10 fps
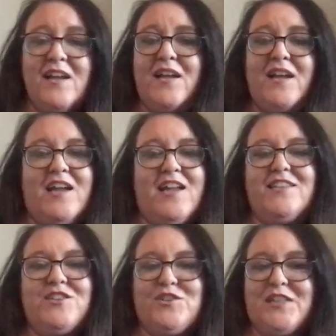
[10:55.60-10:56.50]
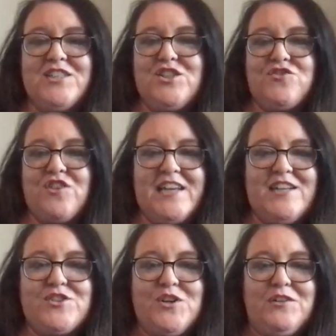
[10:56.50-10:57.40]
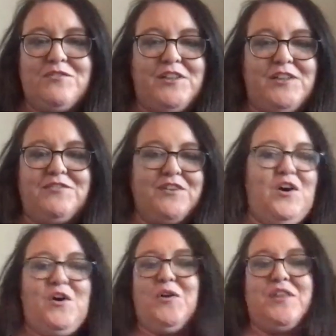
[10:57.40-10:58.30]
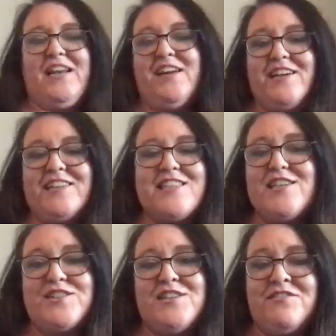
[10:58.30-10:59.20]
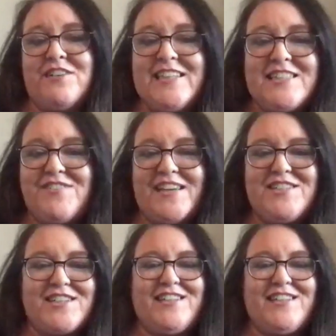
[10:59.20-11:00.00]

And he's just writing a song full of all the lyrics that he's going to release eventually.